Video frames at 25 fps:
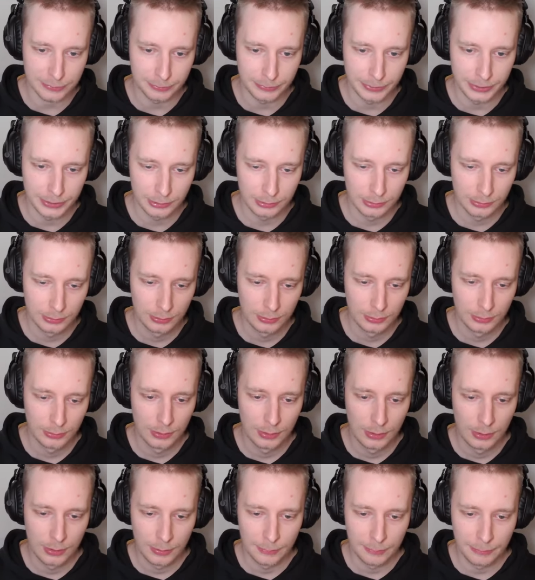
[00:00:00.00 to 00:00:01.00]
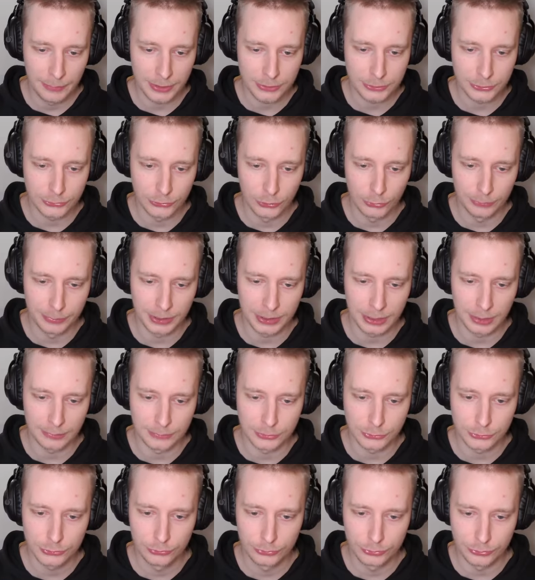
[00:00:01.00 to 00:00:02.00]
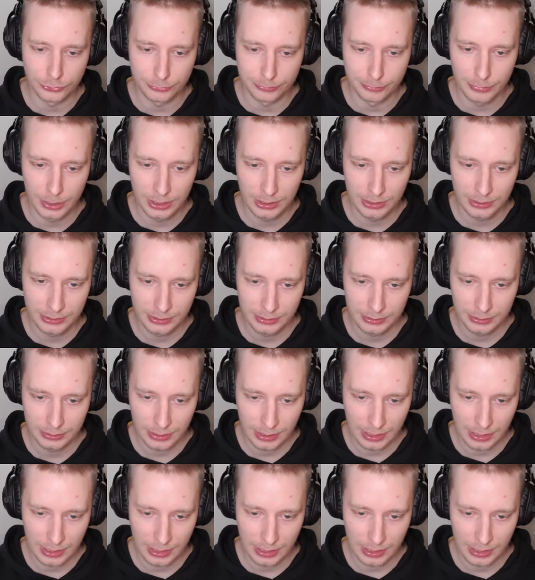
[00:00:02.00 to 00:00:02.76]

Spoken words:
middle, make sure nobody comes through your molly,